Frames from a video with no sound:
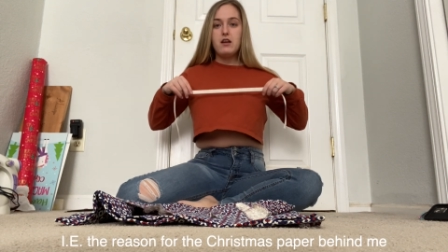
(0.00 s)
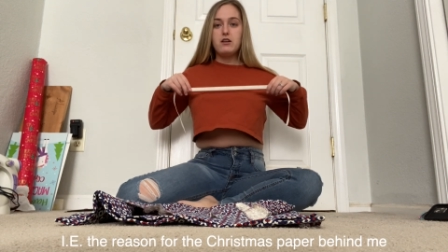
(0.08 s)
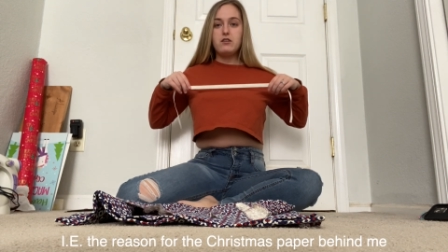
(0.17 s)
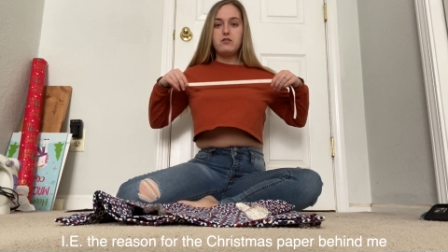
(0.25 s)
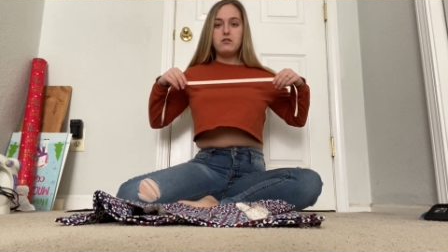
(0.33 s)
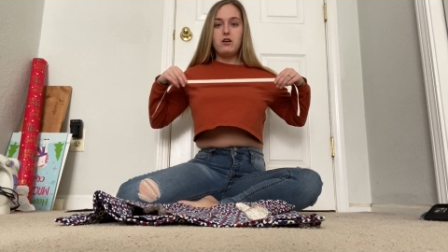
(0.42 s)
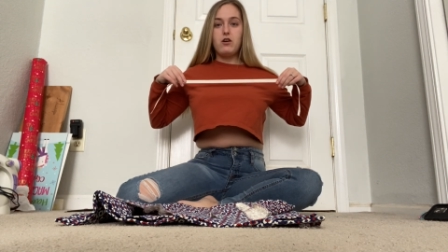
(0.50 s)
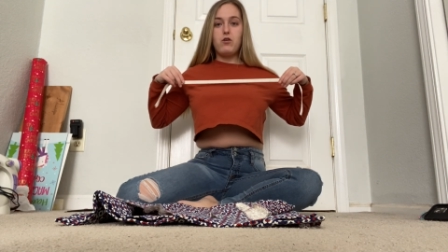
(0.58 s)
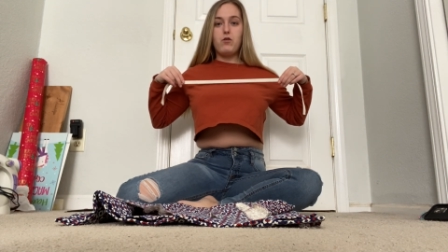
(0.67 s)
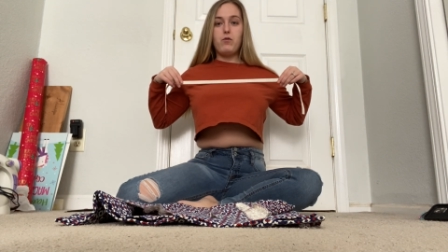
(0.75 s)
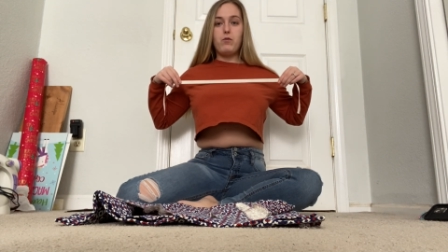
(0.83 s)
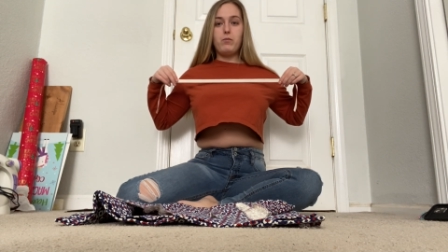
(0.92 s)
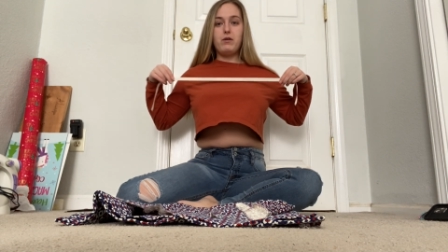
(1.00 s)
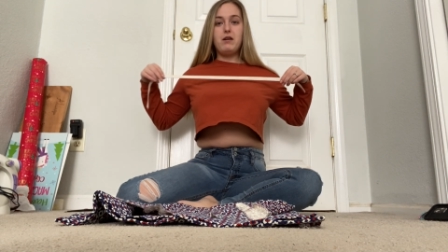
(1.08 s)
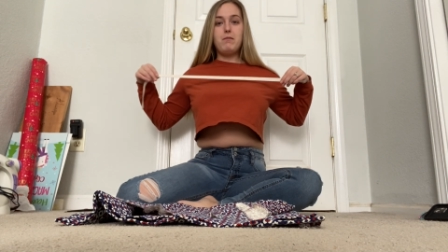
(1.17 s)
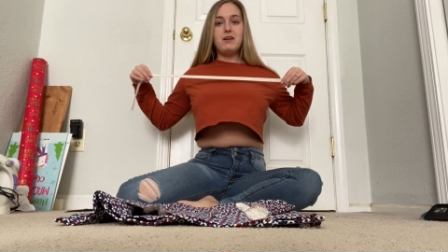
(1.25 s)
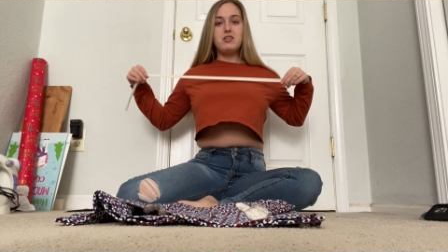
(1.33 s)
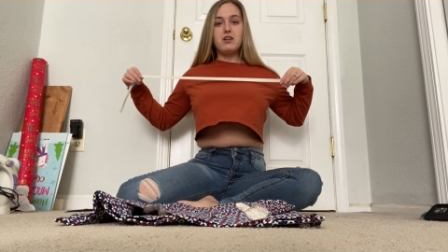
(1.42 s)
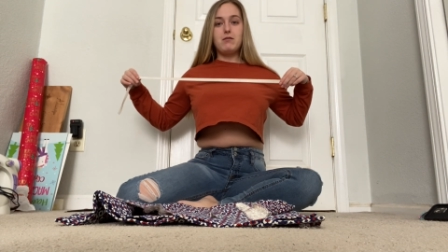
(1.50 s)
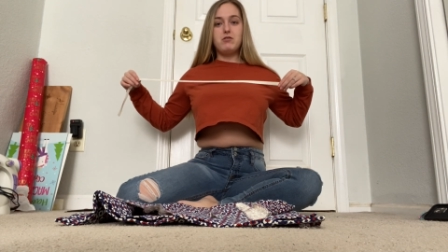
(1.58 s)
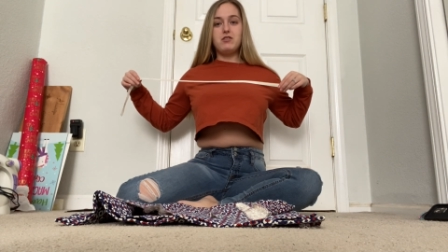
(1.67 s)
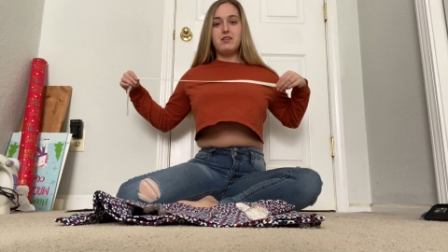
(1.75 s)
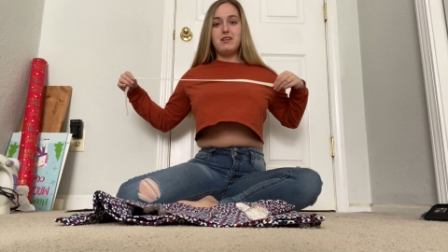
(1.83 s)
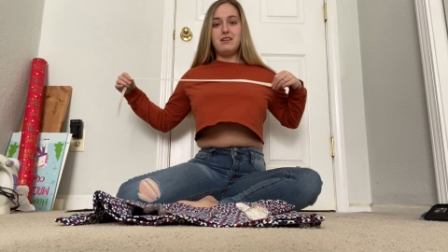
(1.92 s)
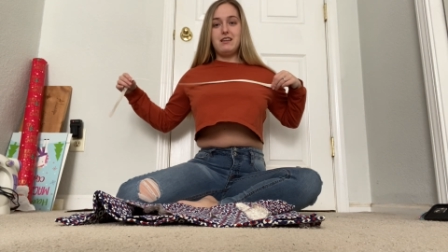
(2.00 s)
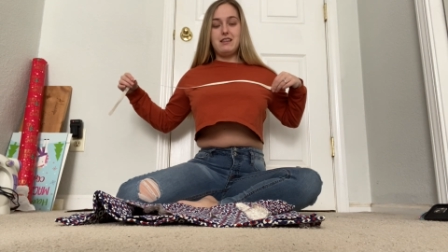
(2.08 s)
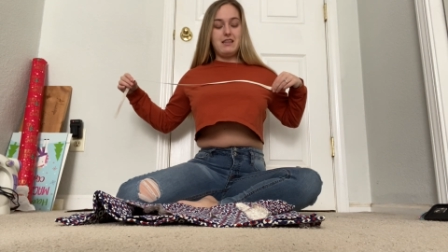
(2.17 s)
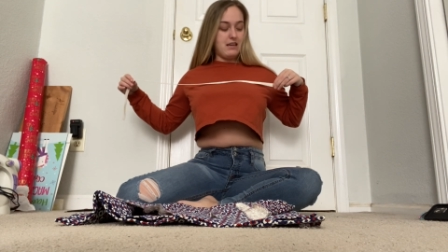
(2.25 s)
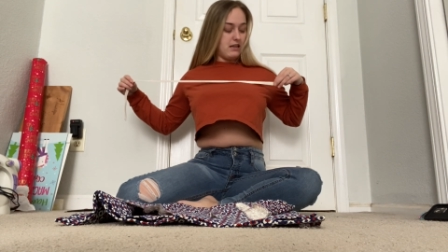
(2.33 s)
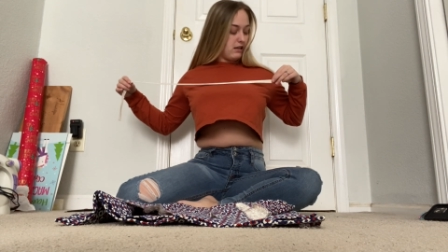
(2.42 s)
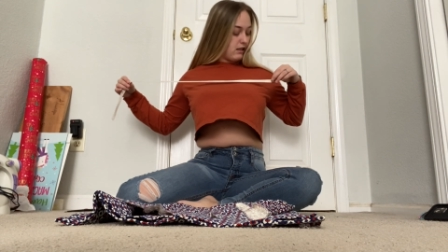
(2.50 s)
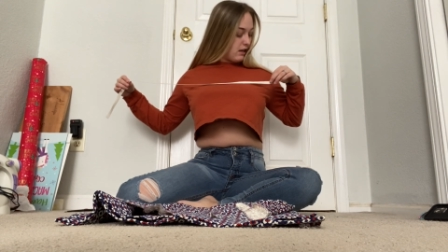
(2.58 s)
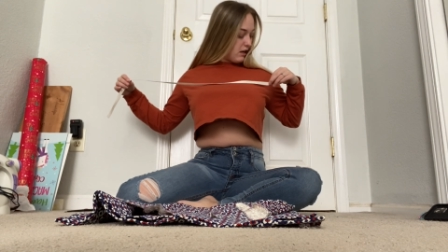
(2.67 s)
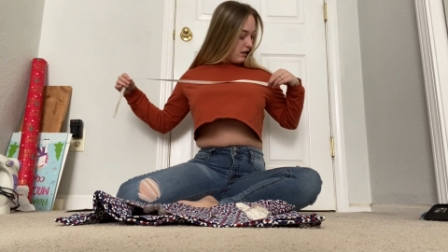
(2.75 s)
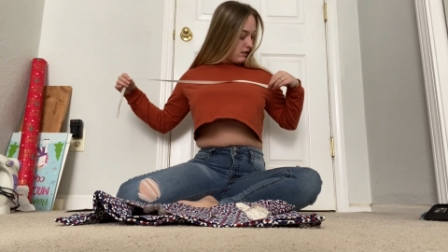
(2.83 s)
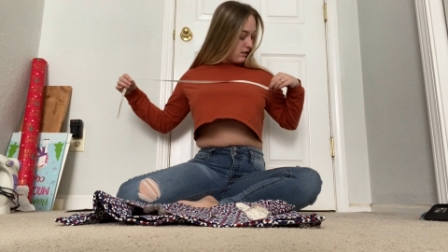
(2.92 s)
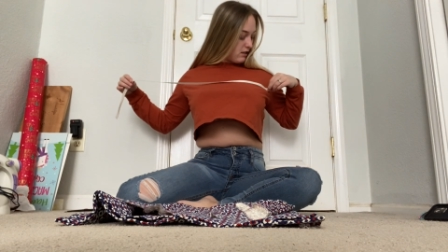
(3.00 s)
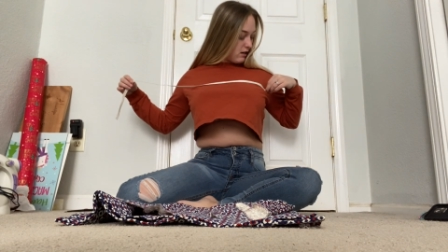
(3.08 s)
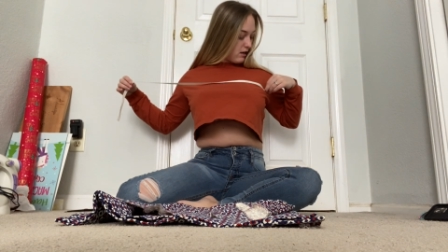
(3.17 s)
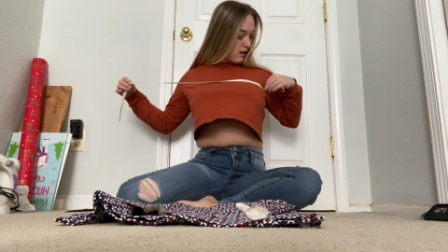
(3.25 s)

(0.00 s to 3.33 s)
So pretty much I'm just going to take the end of this